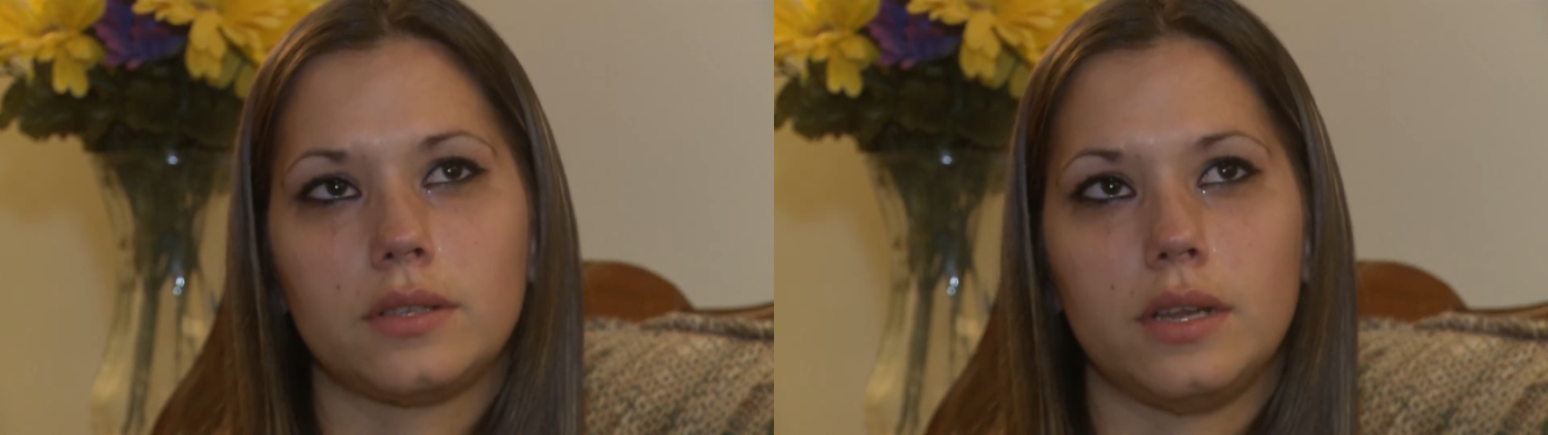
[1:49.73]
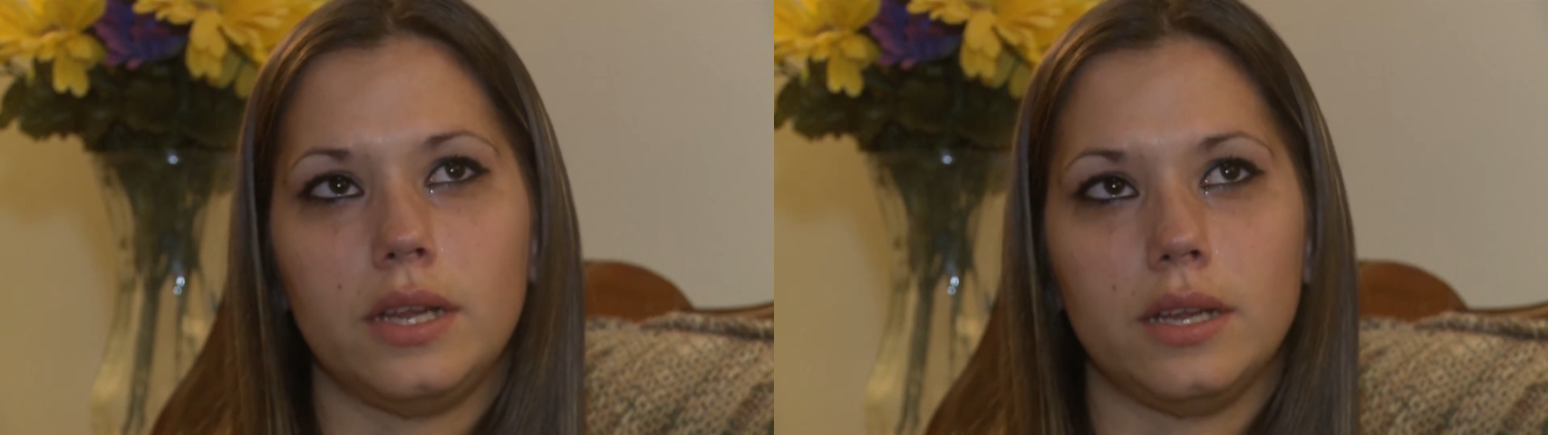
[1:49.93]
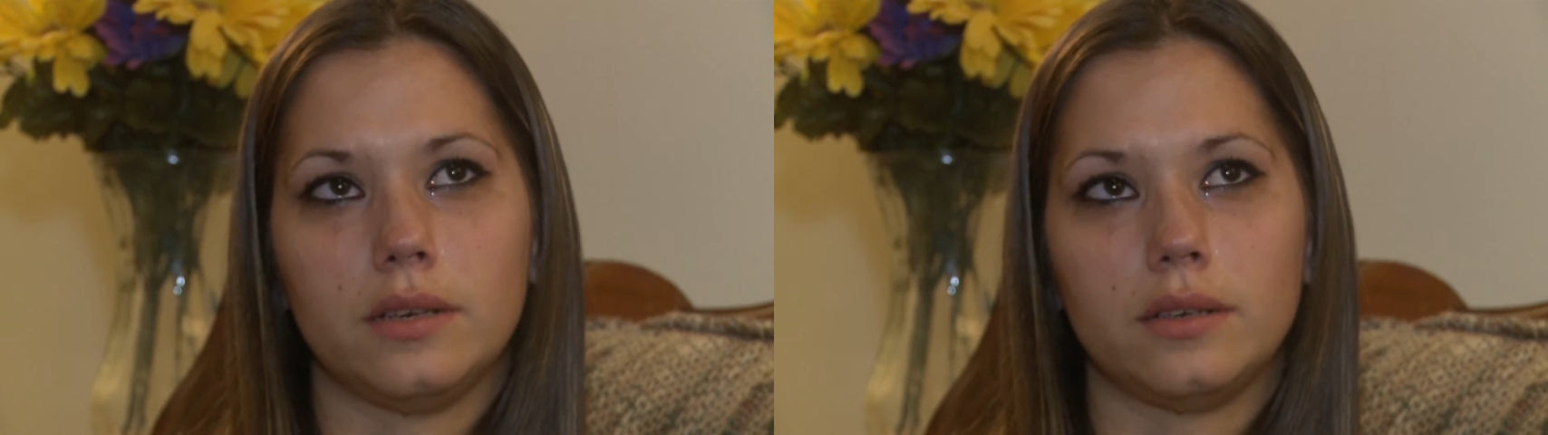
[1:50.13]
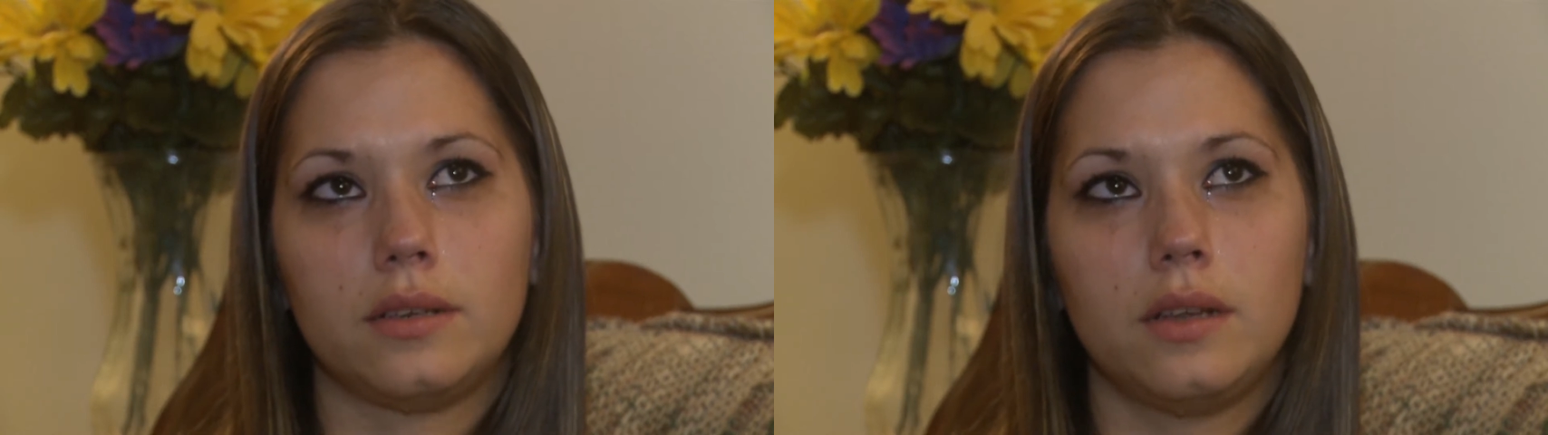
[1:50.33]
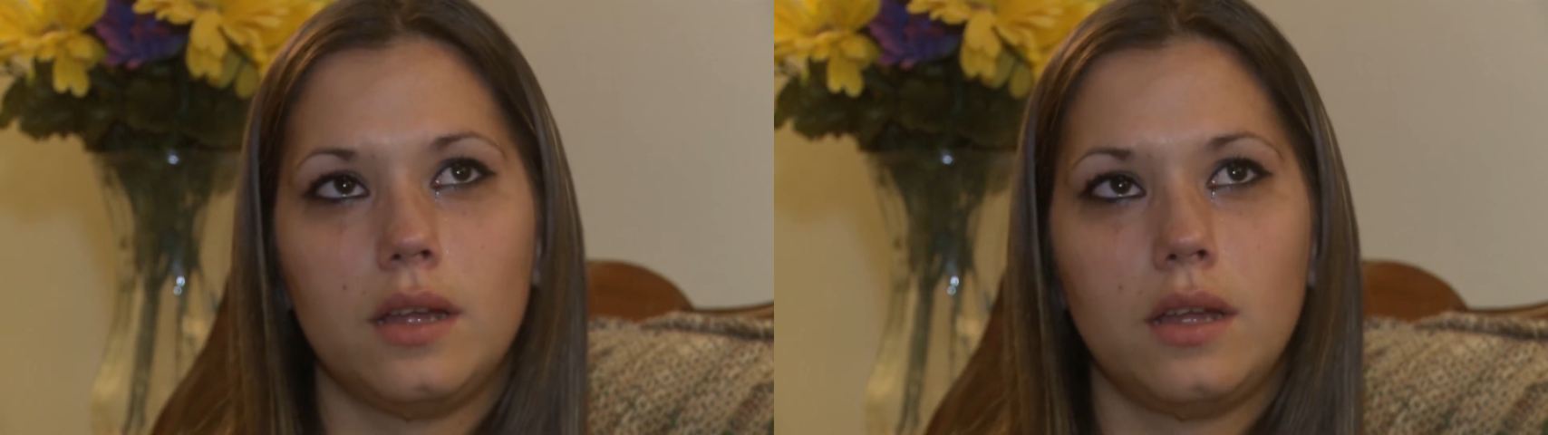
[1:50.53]
in
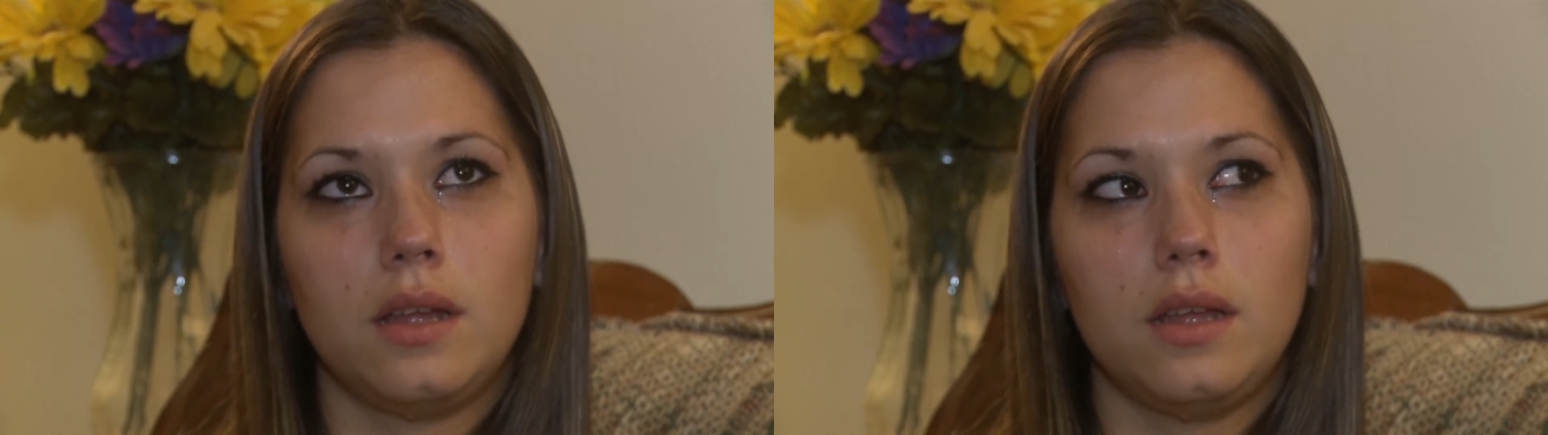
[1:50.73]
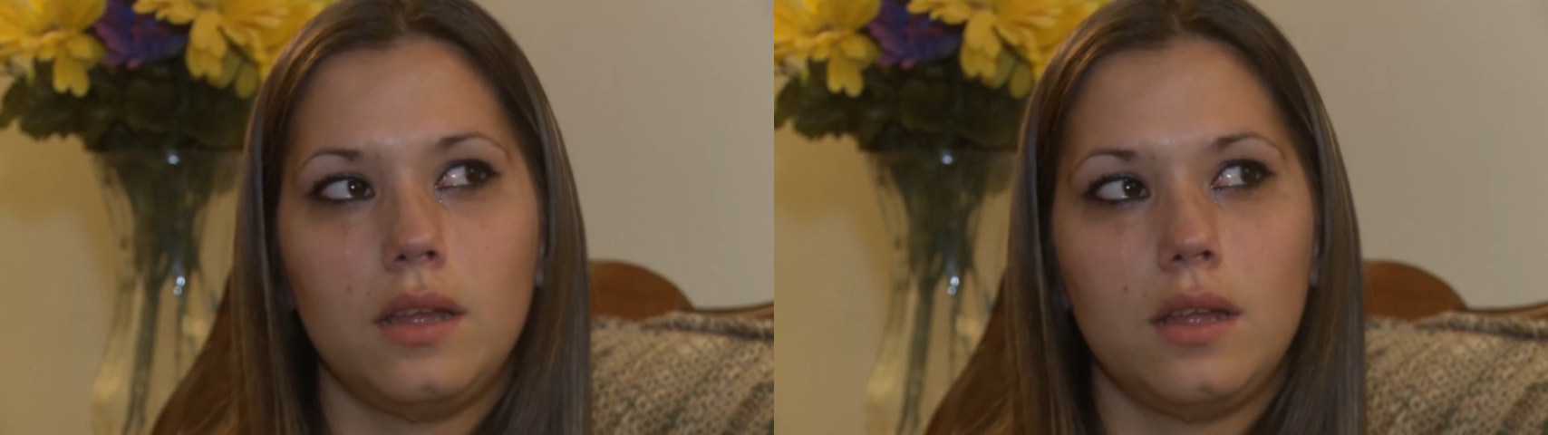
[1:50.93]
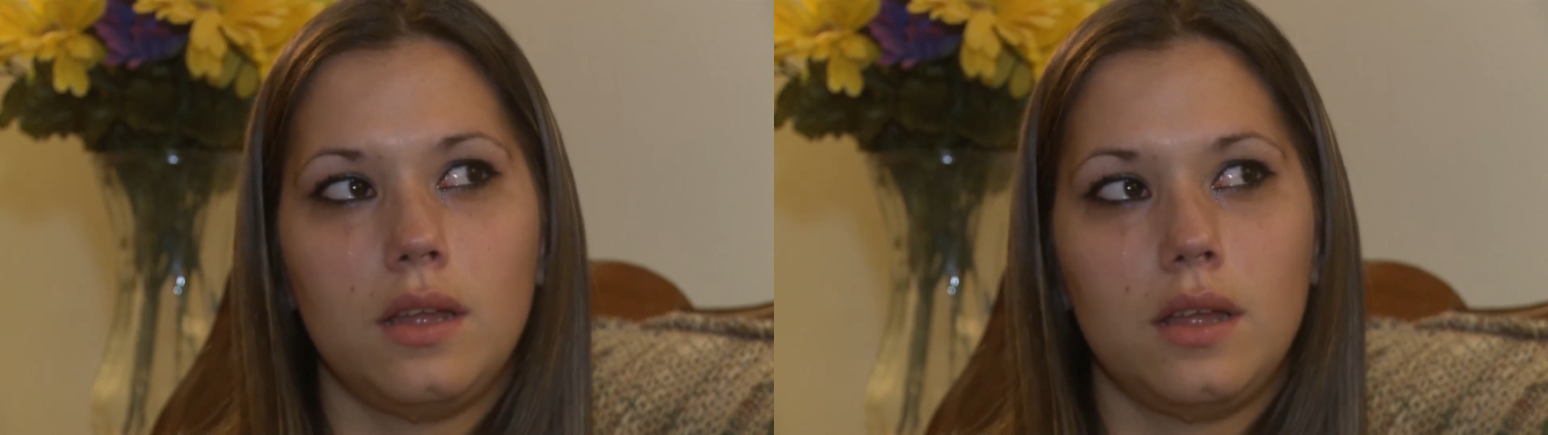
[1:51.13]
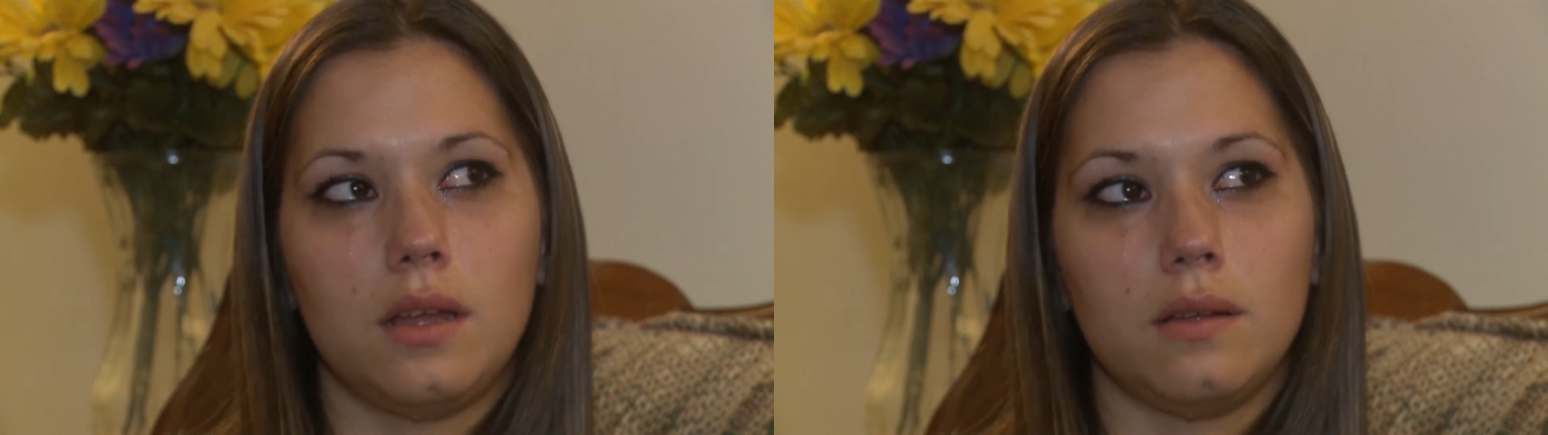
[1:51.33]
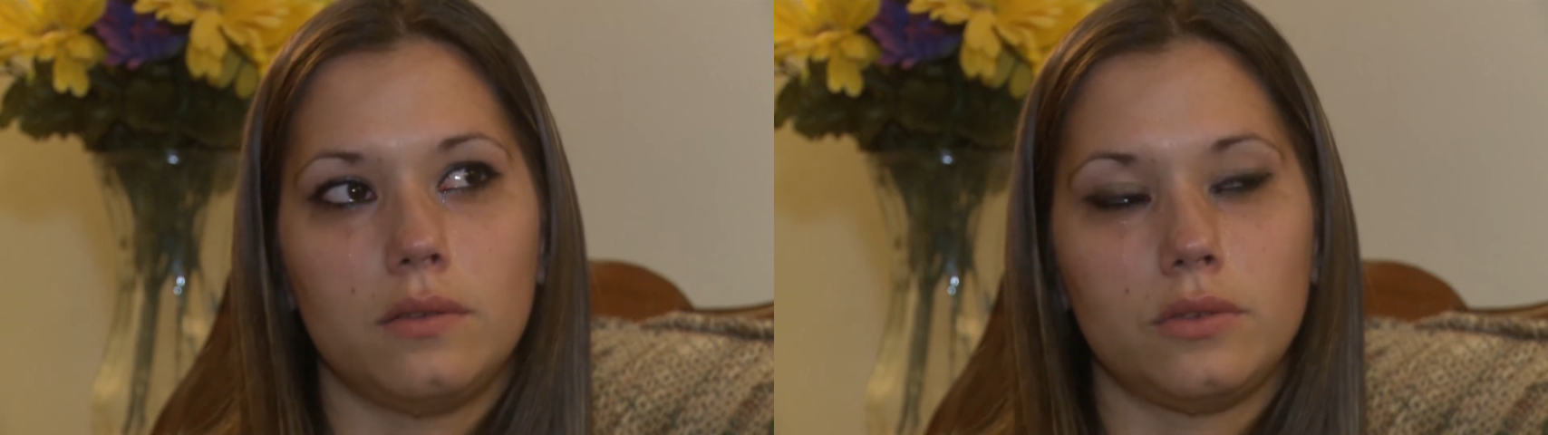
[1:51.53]

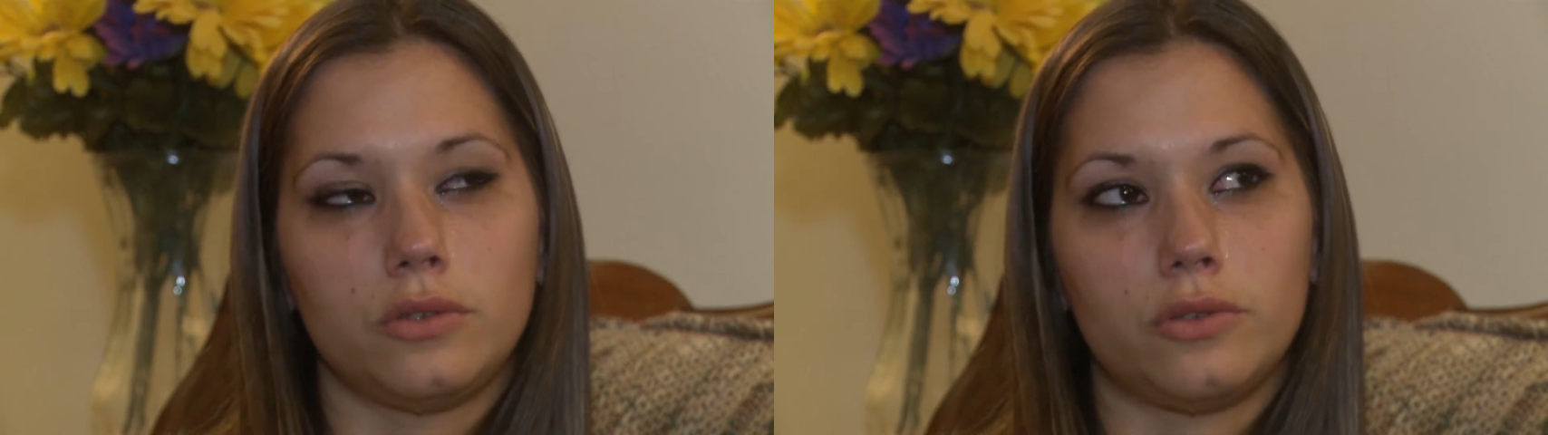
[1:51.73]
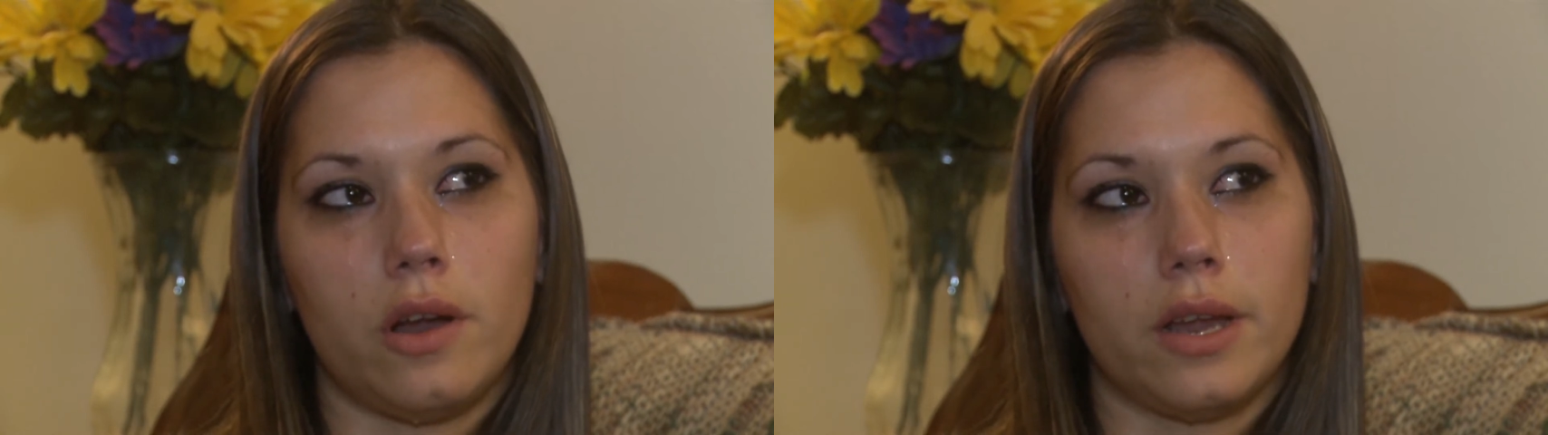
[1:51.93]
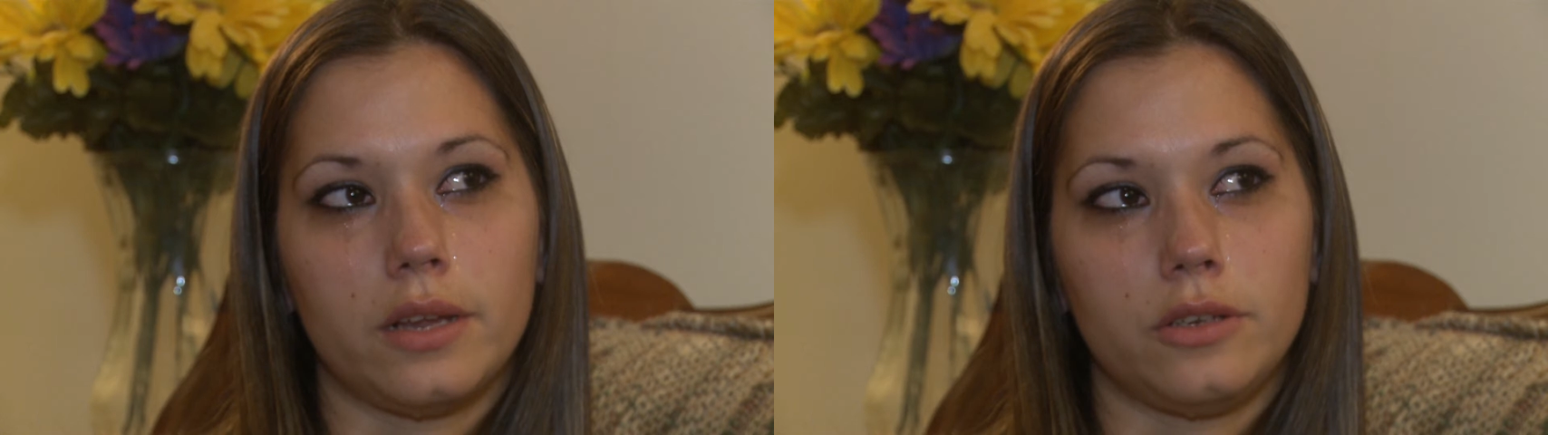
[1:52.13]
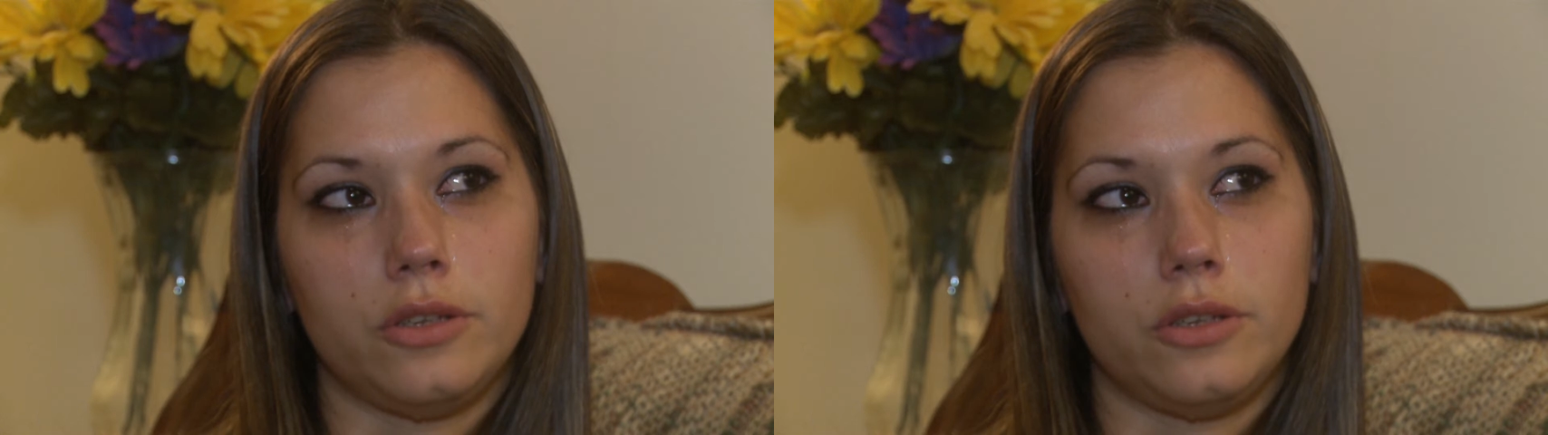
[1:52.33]
trying